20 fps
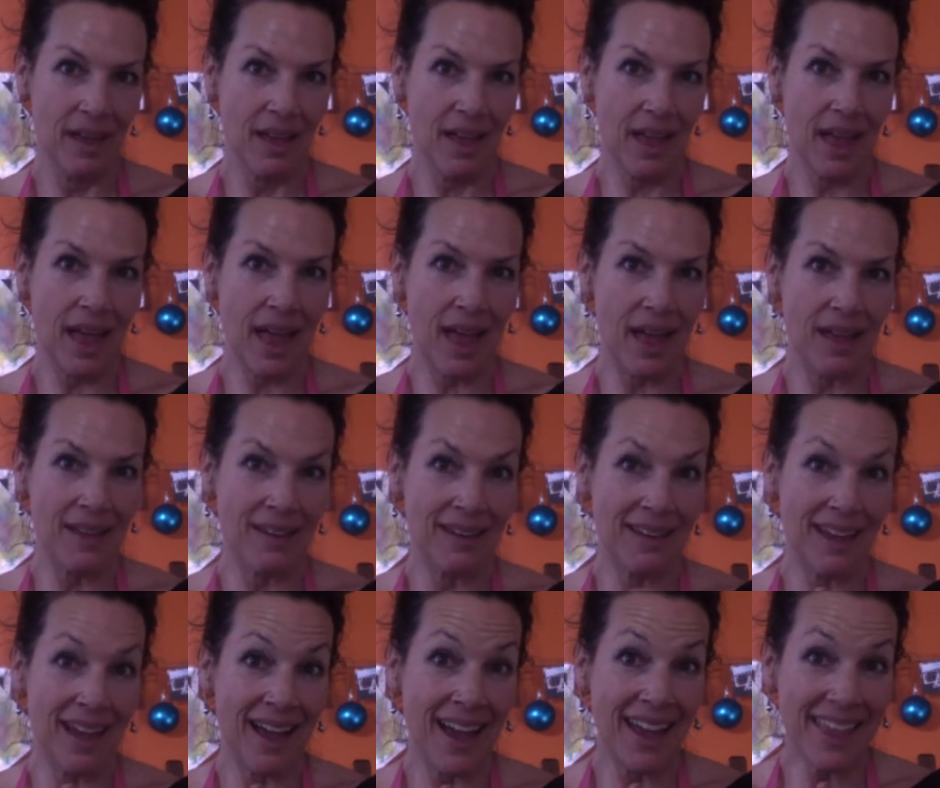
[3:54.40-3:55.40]
And
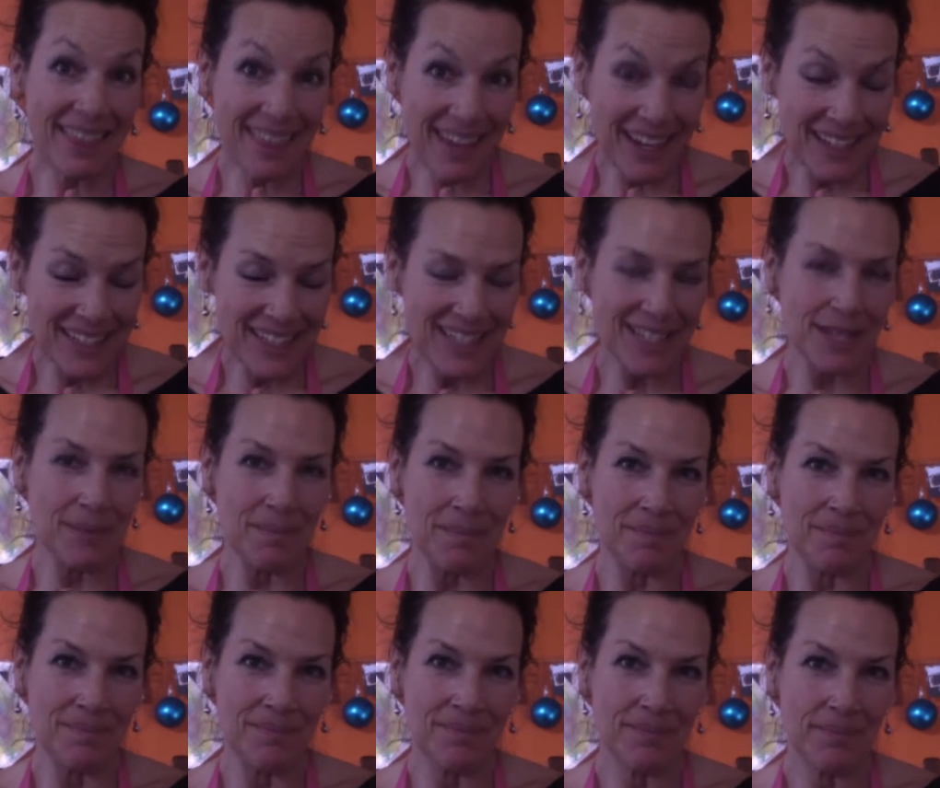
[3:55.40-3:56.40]
I thanked him
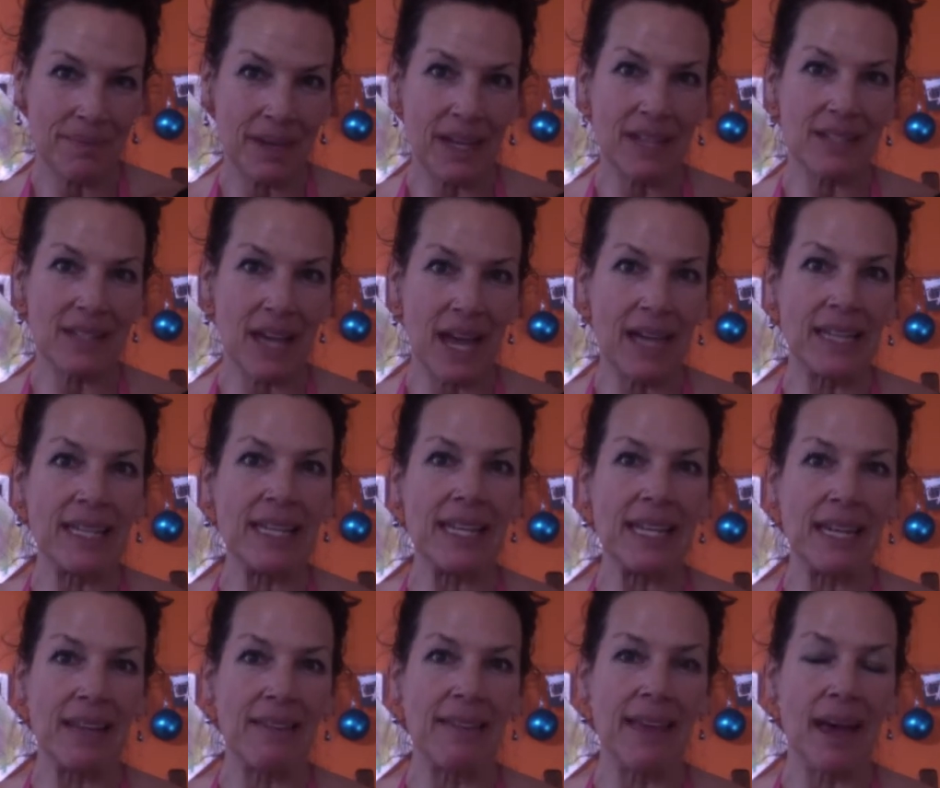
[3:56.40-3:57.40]
because I
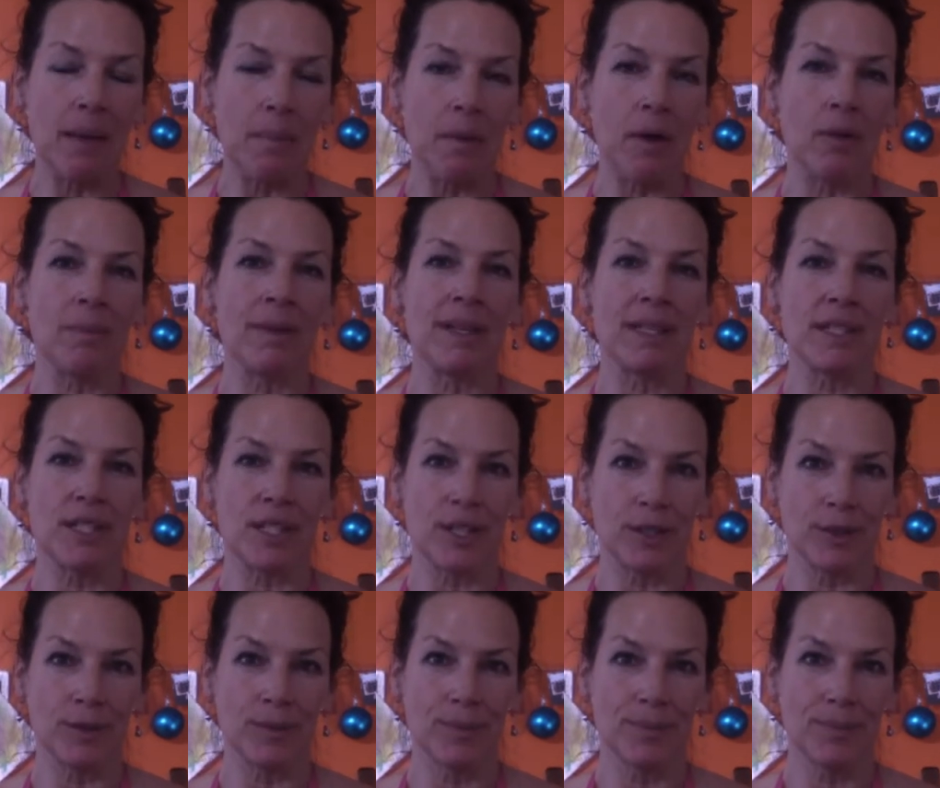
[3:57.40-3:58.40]
needed that moment too.
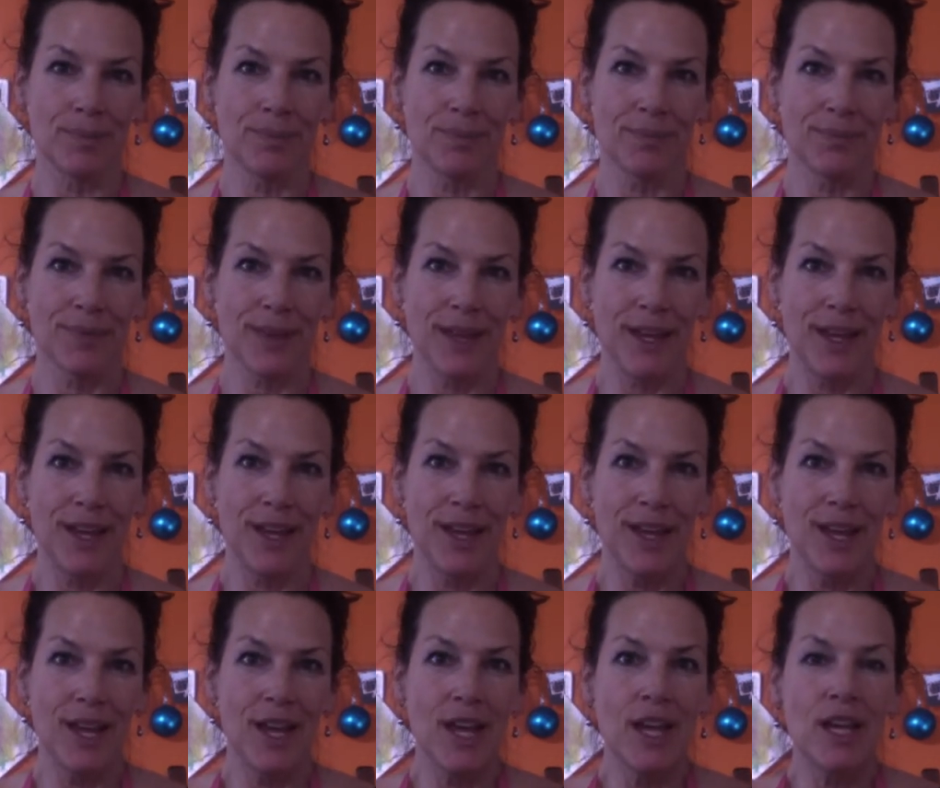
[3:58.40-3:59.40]

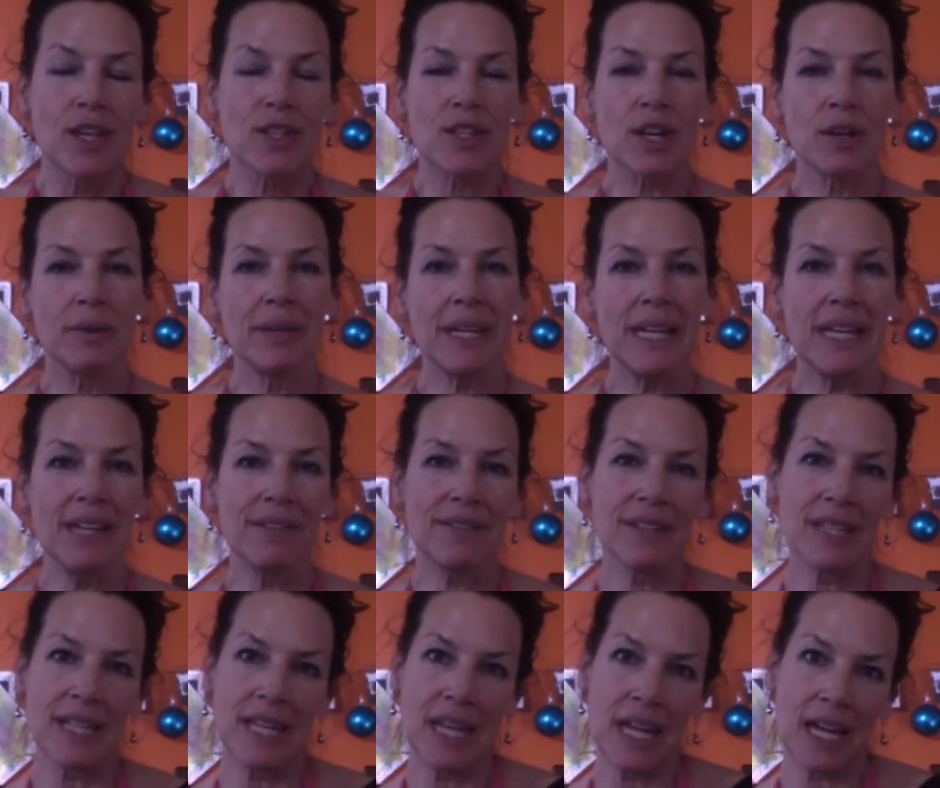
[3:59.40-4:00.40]
So
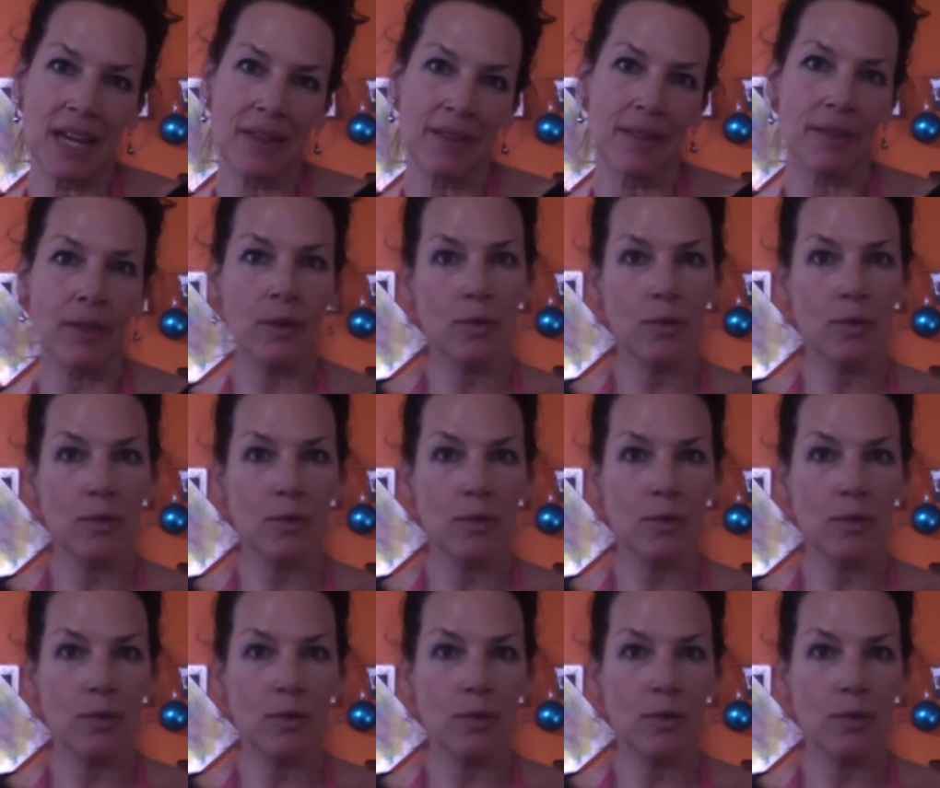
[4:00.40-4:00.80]
even in the